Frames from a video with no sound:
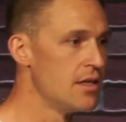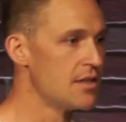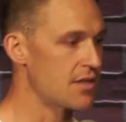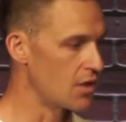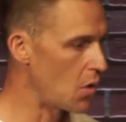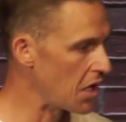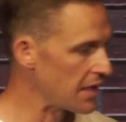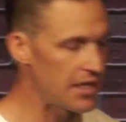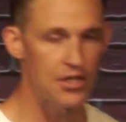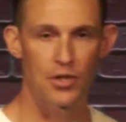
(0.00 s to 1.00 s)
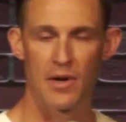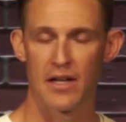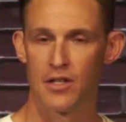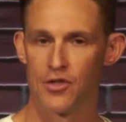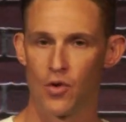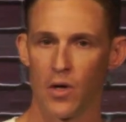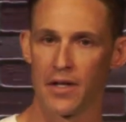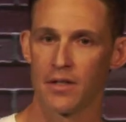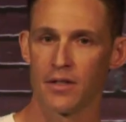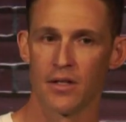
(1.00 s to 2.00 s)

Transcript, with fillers: to go all in, you're ready to join